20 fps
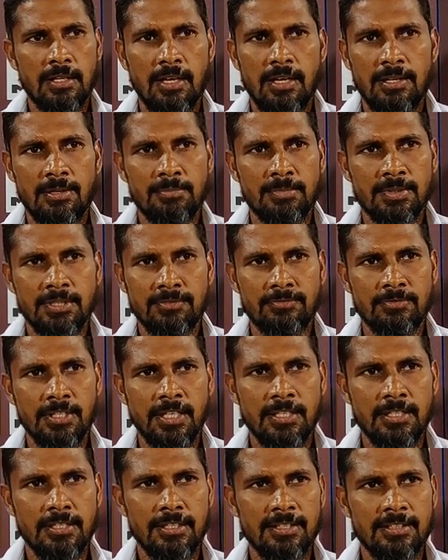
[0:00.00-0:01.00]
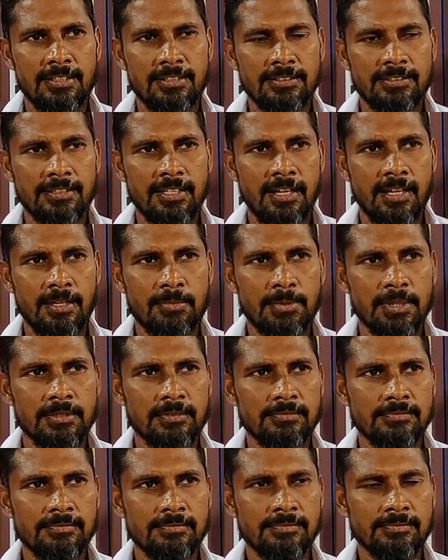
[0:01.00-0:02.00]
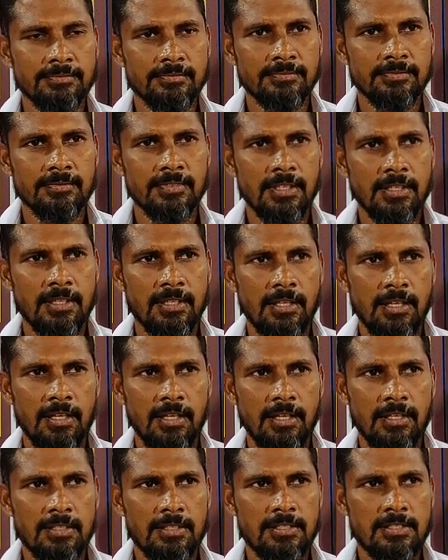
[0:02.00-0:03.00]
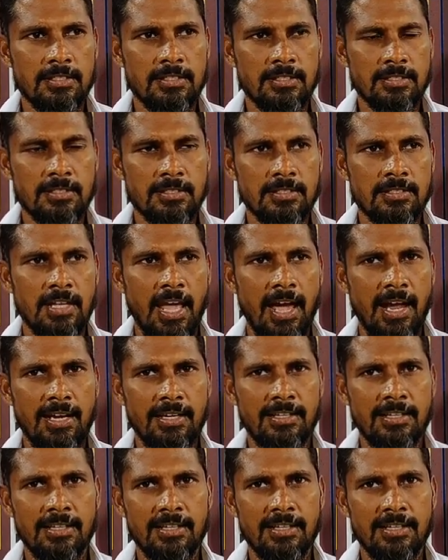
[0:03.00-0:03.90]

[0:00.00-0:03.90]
Yeah, I mean, very I mean, it's sad.